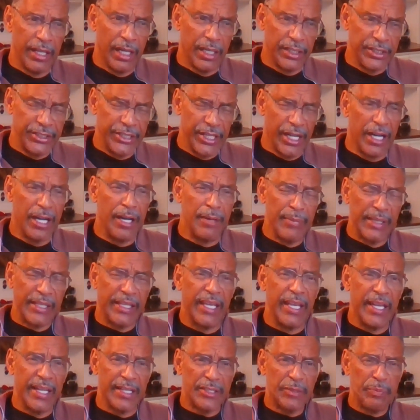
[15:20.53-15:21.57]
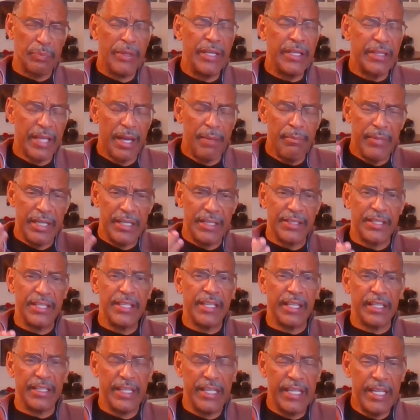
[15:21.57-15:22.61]
dumb and can't speak, that means he can
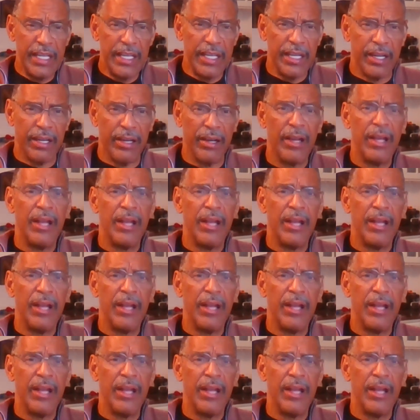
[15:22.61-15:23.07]
hear.